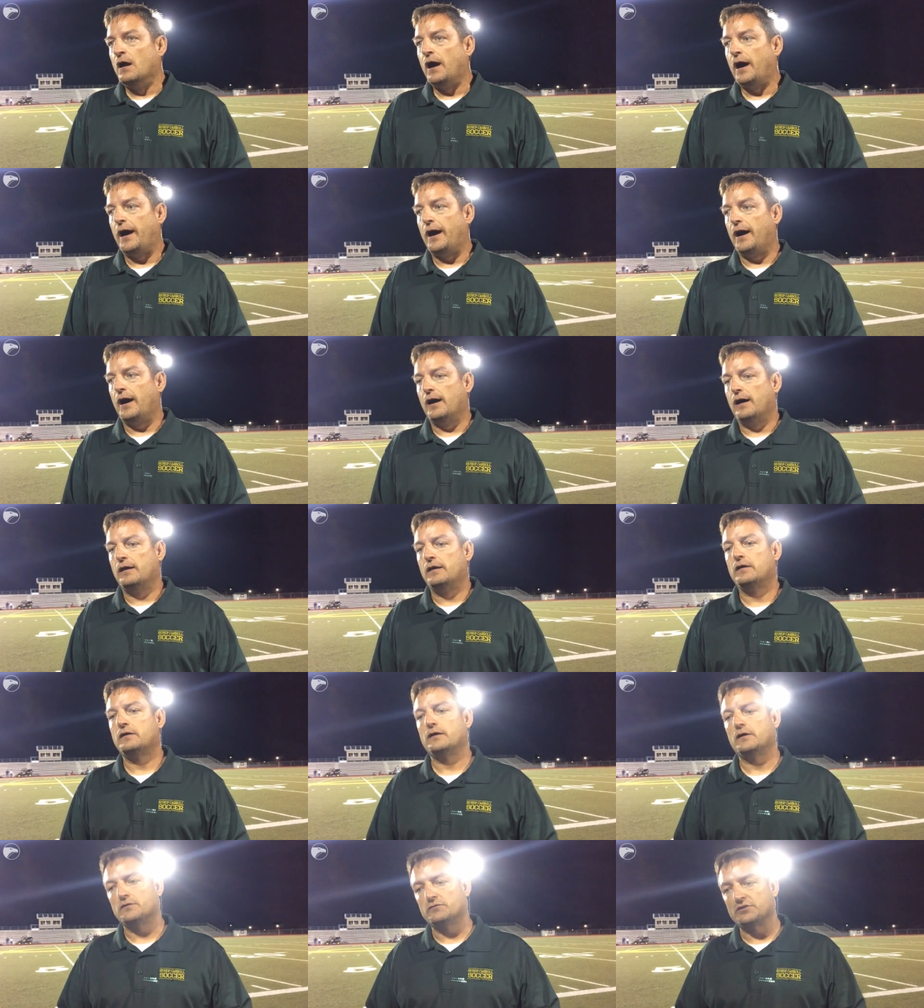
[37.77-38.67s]

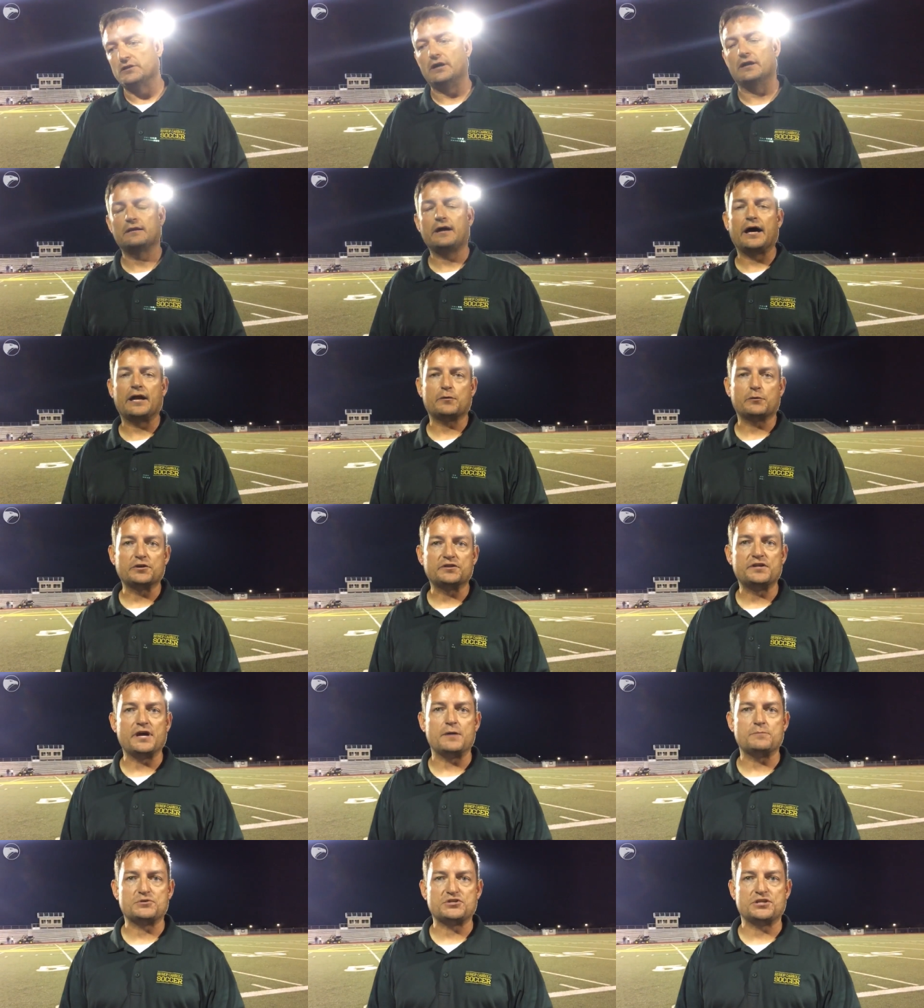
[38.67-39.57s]
uh, a lot of
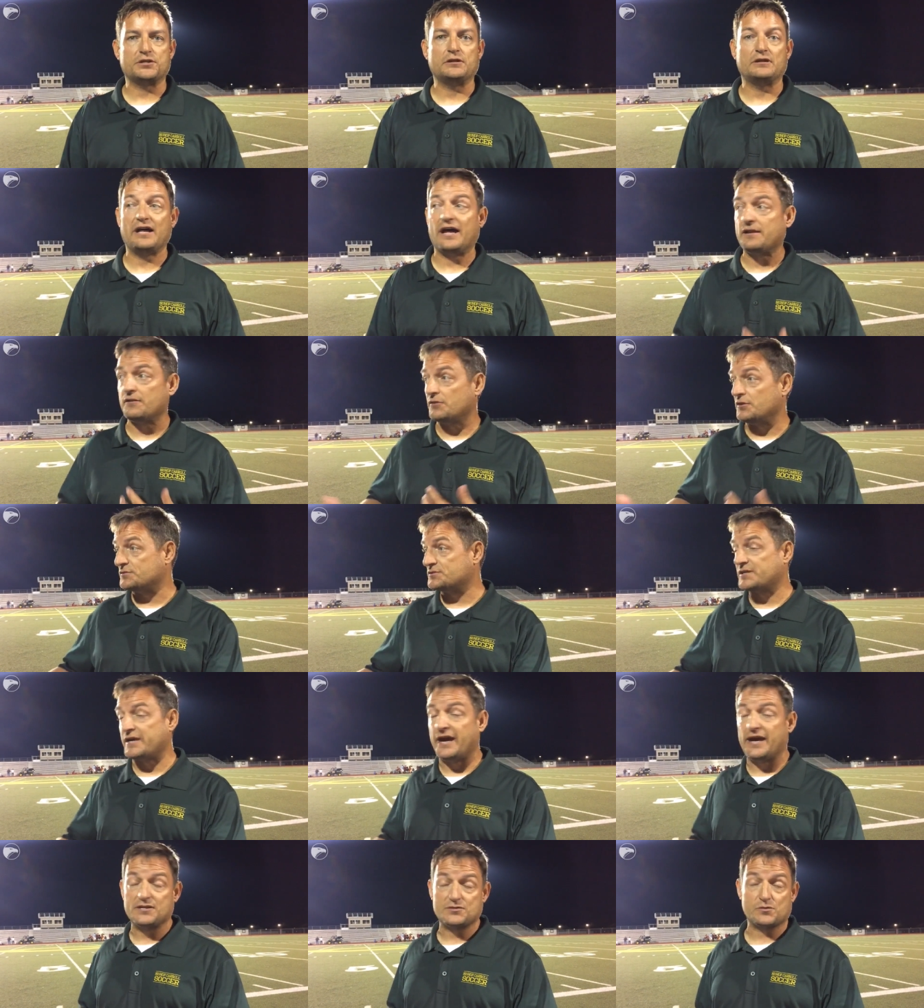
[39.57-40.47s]
redemption. A lot of
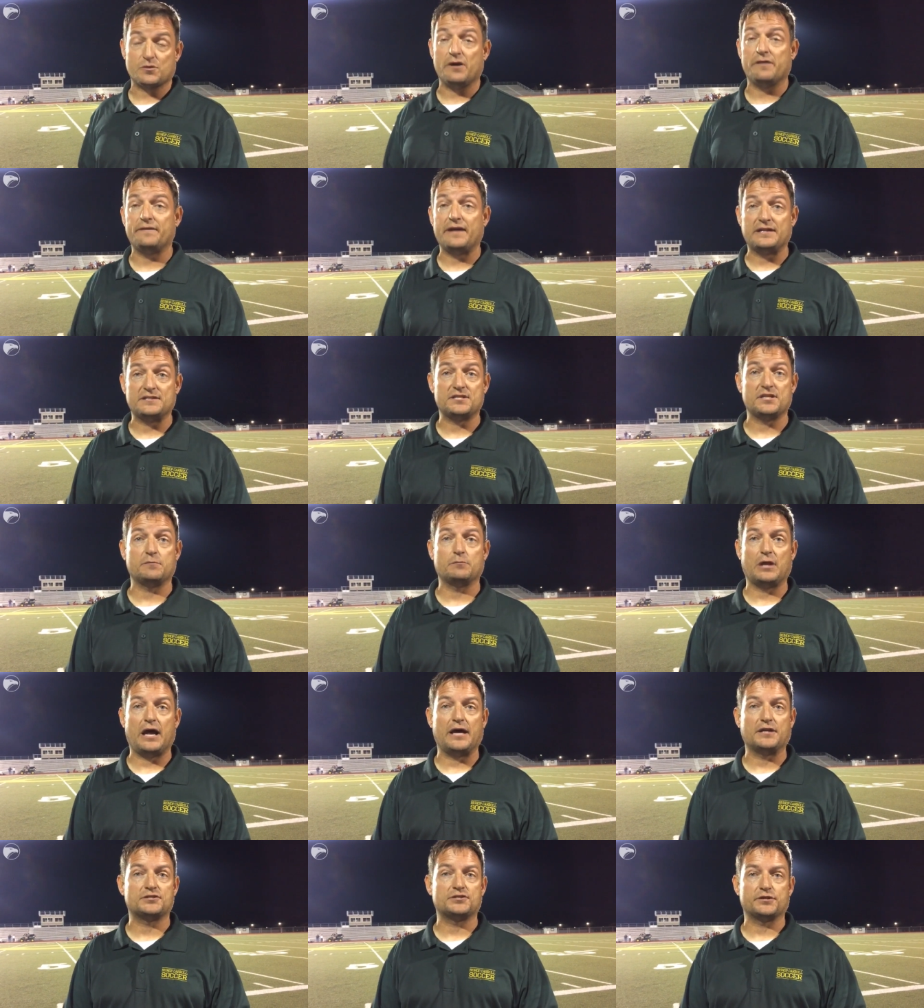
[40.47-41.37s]
those guys were on that team
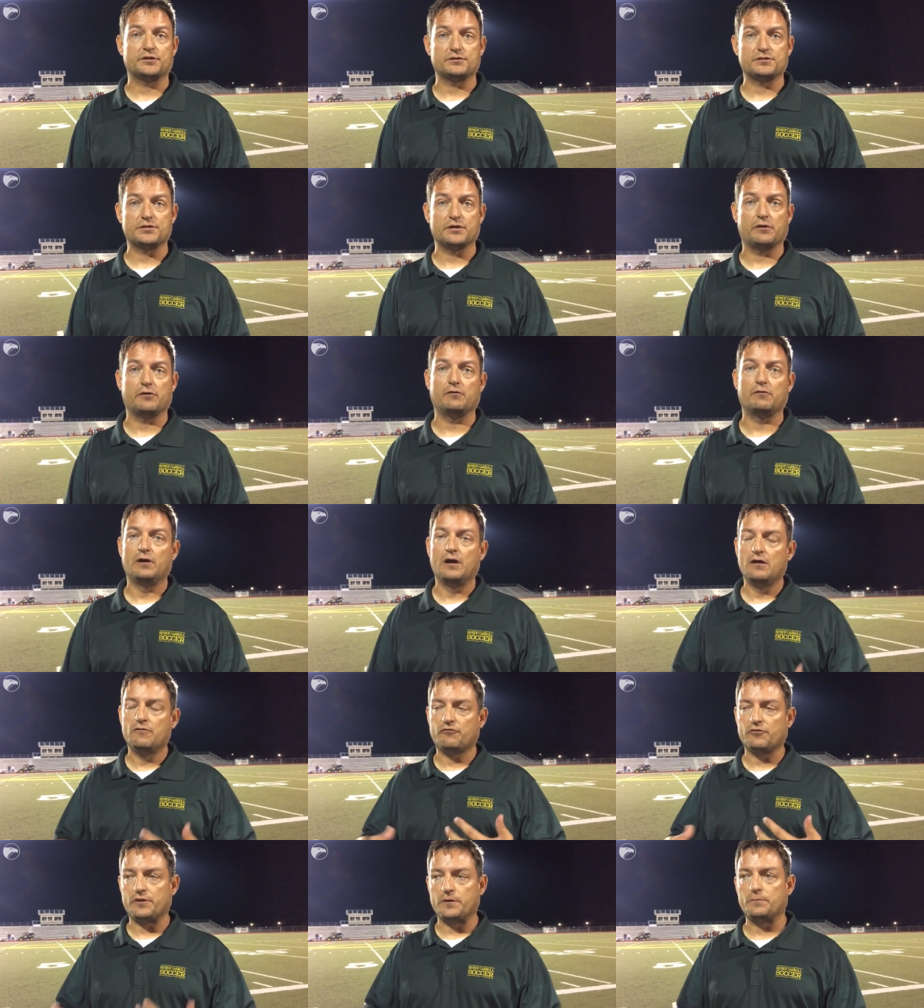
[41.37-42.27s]
last year, so
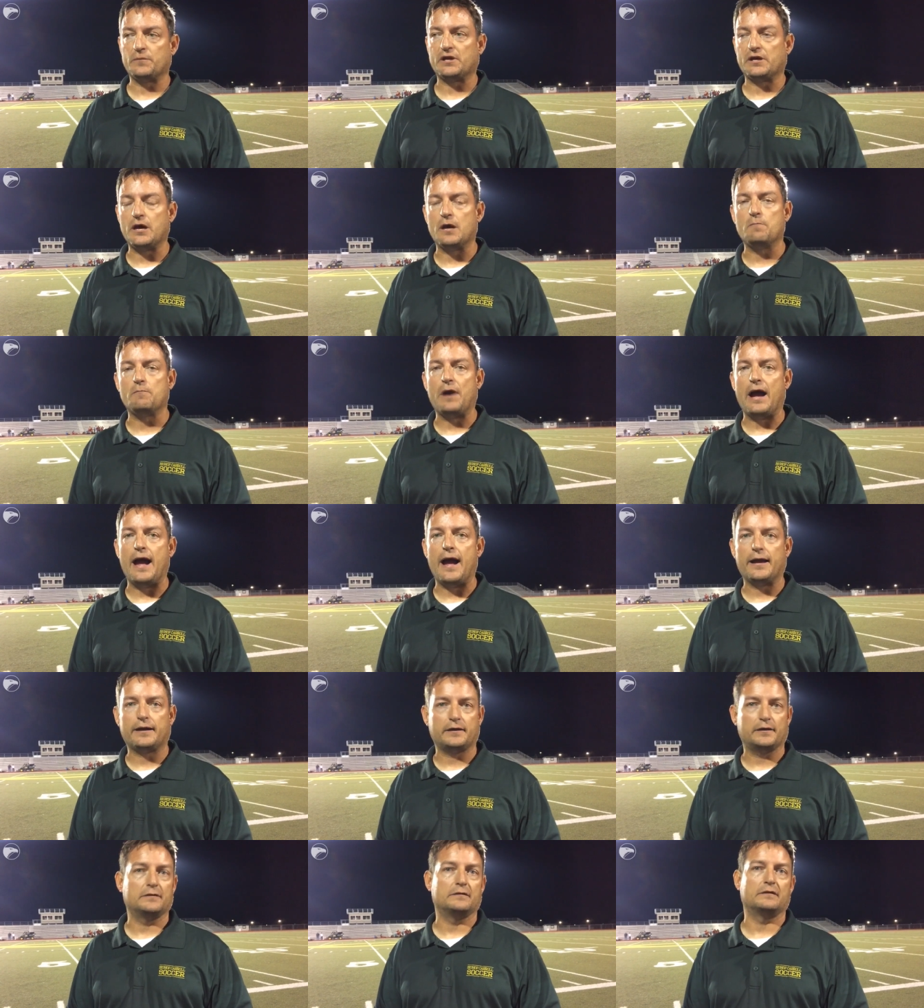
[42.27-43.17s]
for them to come
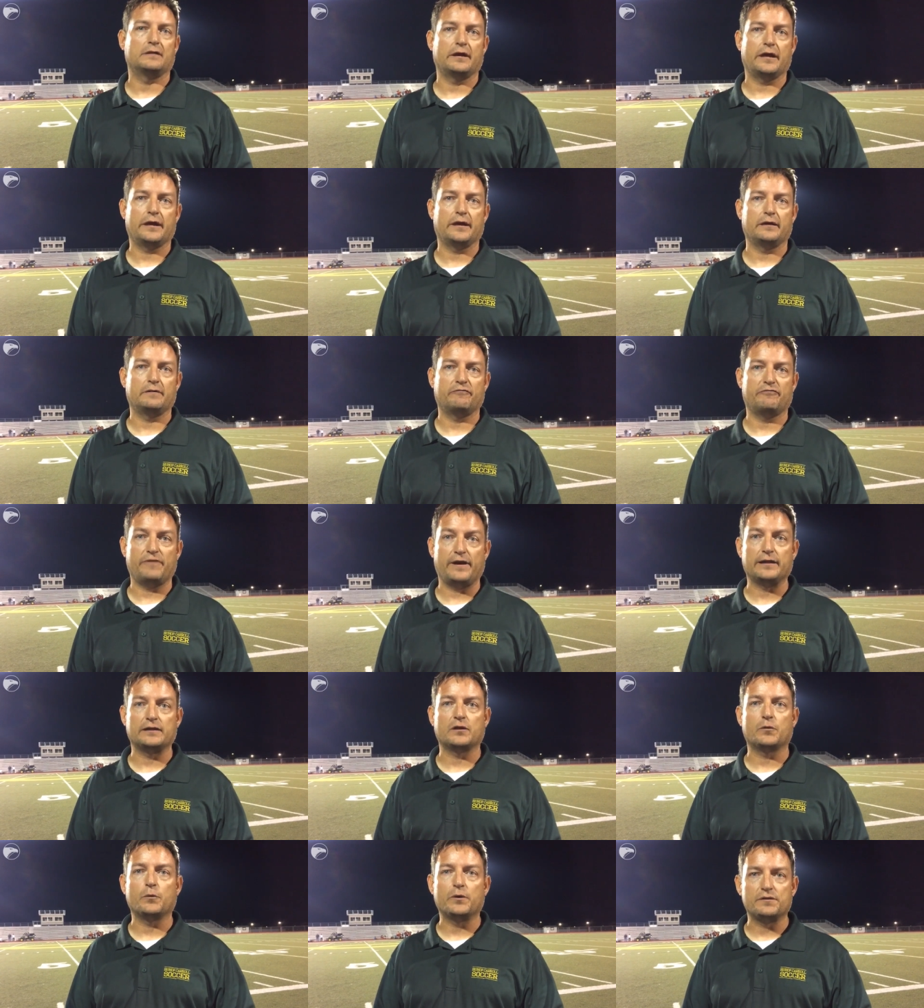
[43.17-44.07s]
back and, and
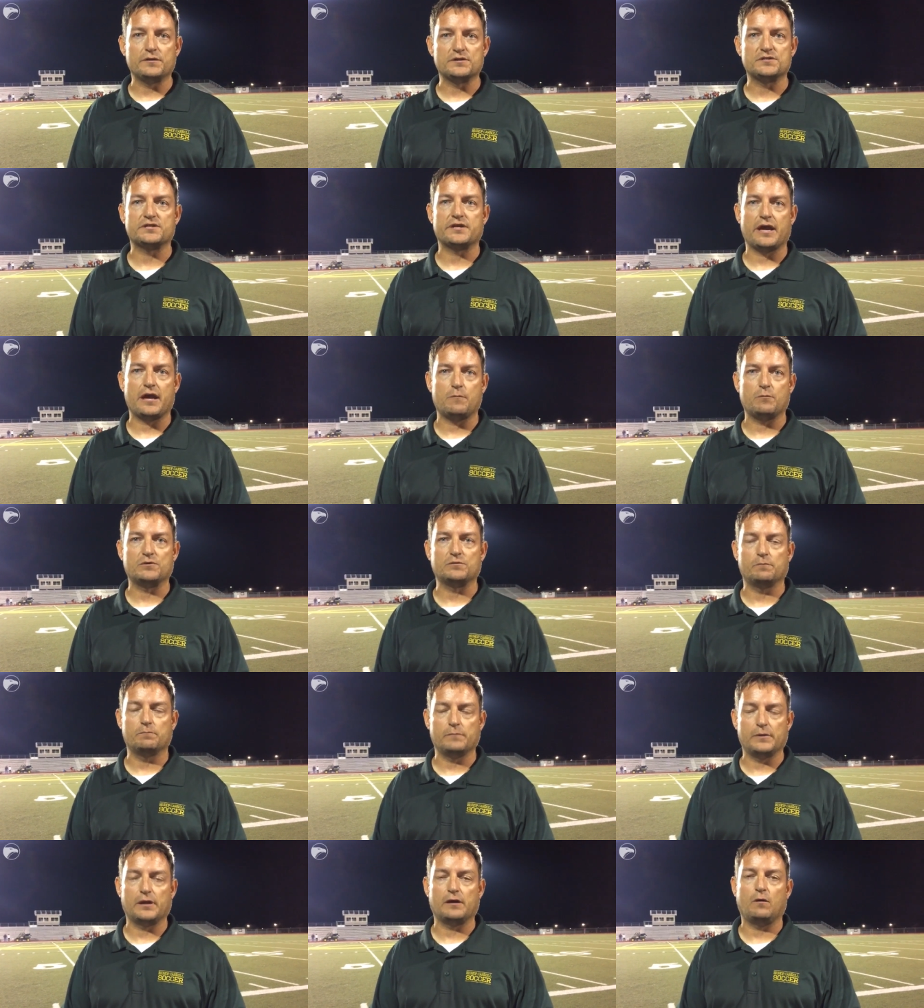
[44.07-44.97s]
finally win this game
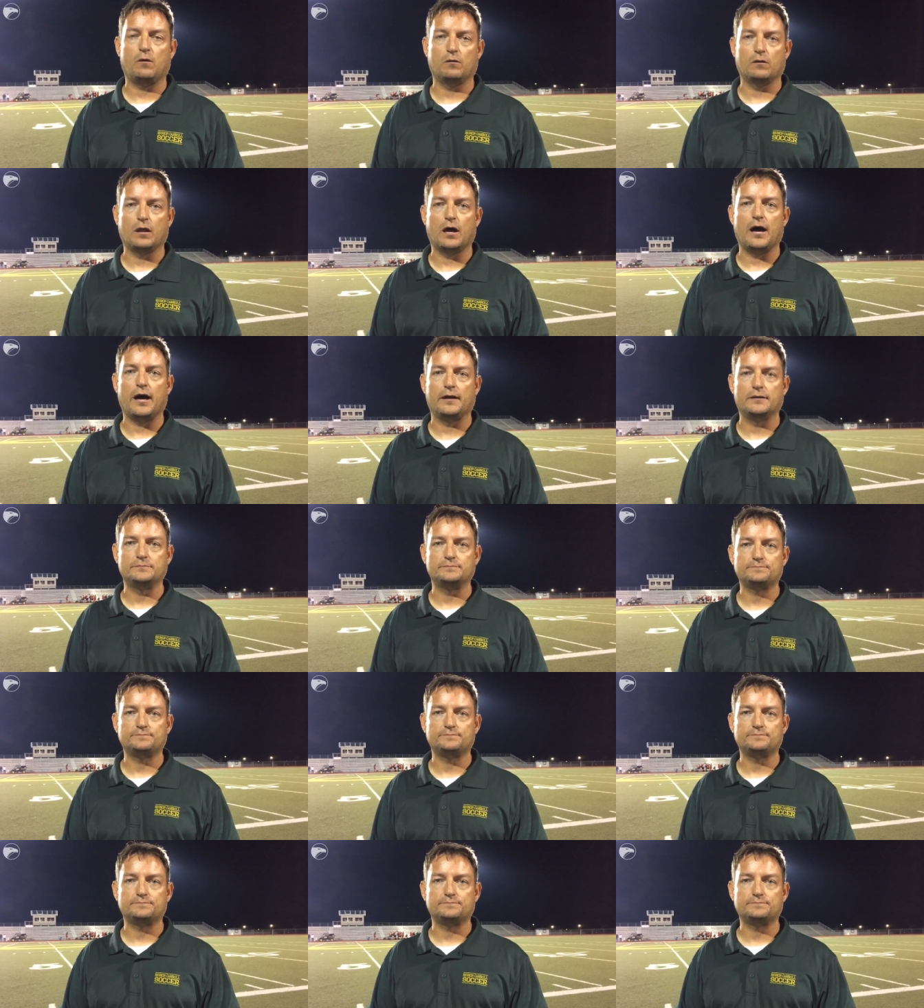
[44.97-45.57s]
meant a whole lot.